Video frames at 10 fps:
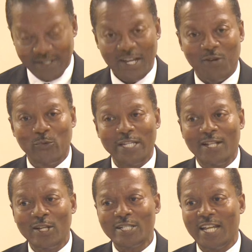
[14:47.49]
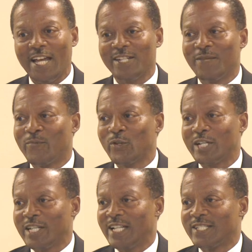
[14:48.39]
Now, we looked at
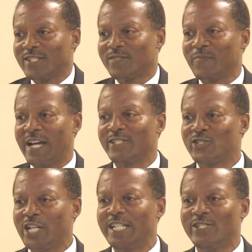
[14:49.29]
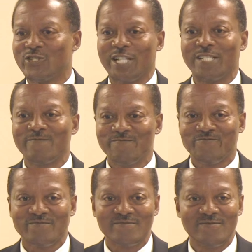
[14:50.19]
Nebuchadnezzar's mind changing
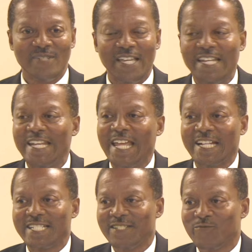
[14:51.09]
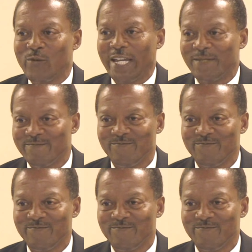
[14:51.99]
in a negative way.